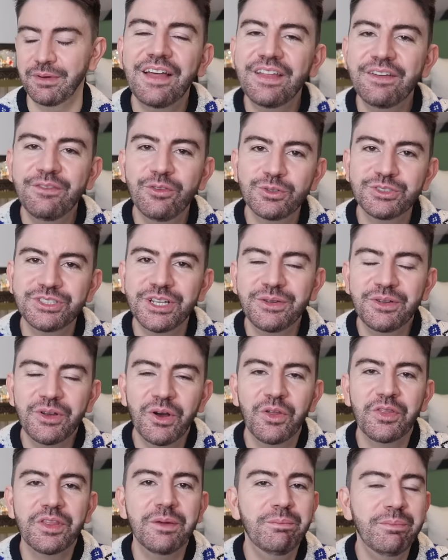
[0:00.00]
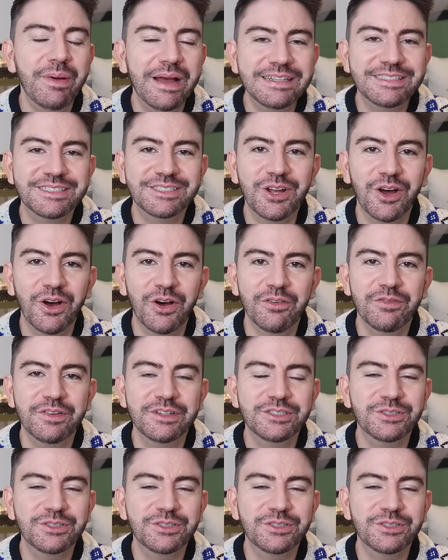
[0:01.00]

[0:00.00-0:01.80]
And they've also got the Best of